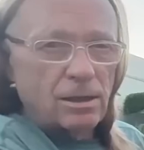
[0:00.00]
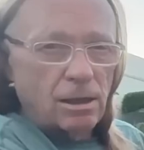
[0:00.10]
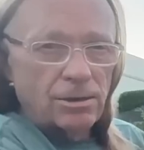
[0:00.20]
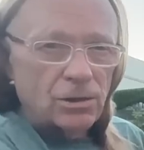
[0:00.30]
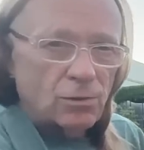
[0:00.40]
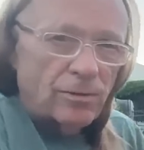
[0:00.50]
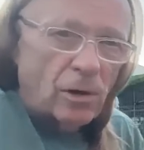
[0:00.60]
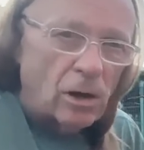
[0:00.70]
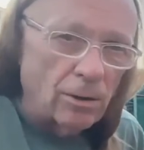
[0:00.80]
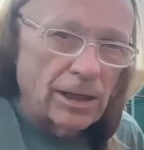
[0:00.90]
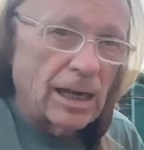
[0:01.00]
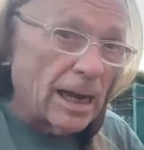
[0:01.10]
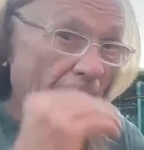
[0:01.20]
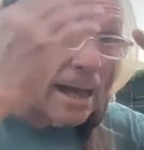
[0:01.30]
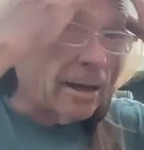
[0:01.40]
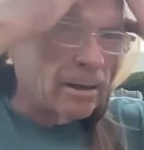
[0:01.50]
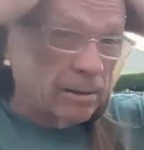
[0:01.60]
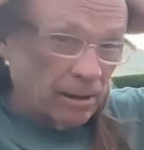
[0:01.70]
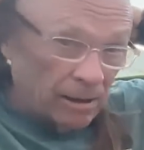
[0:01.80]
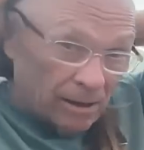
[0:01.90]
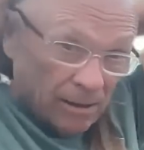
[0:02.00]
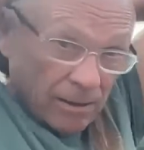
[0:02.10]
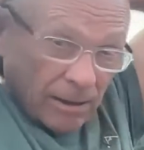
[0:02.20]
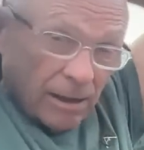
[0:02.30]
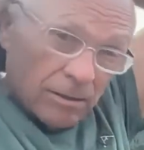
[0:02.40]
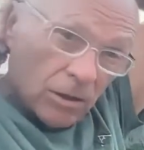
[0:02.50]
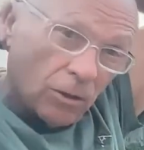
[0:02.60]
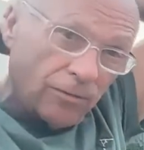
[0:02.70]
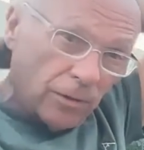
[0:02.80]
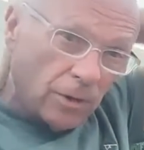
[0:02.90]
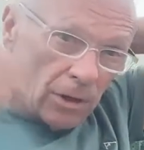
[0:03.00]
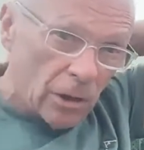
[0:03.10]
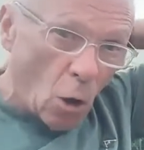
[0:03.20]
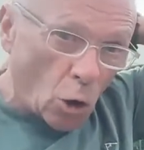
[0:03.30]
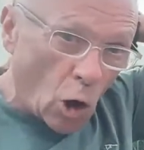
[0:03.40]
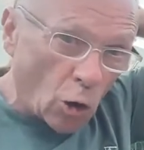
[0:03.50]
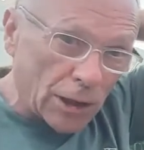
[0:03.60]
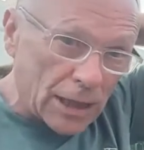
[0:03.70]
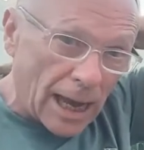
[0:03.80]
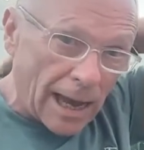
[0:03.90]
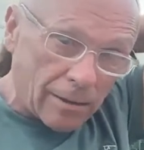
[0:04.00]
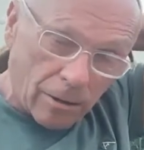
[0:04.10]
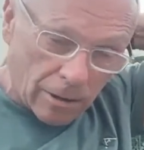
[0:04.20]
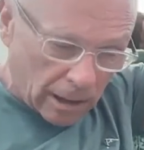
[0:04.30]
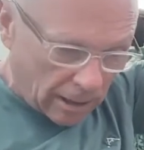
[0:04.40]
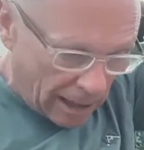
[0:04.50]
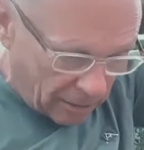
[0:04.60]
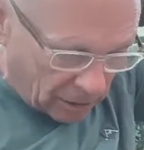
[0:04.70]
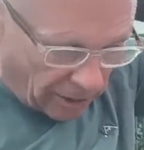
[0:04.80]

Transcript: on this river called the Nenana. And so if you know Kokatat or any of that stuff,